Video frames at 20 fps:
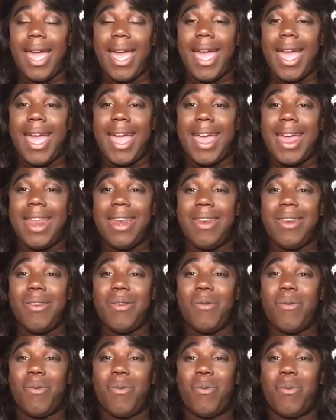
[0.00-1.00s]
And
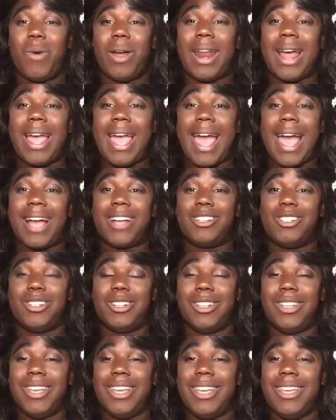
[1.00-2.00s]
when I
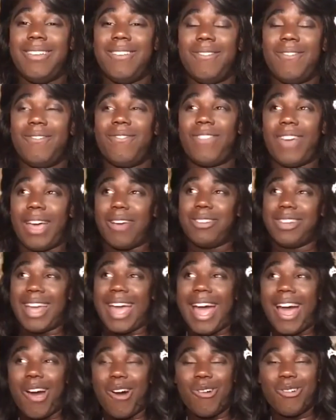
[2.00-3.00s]
actually found
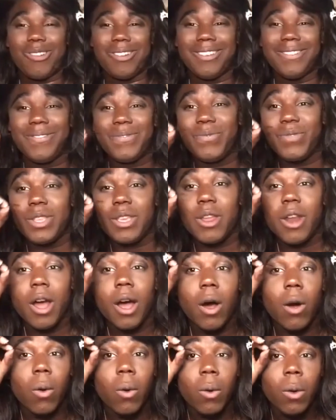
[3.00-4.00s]
out, you
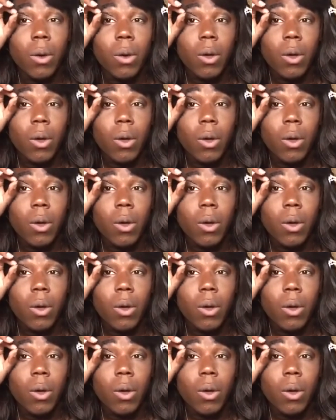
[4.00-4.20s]
know,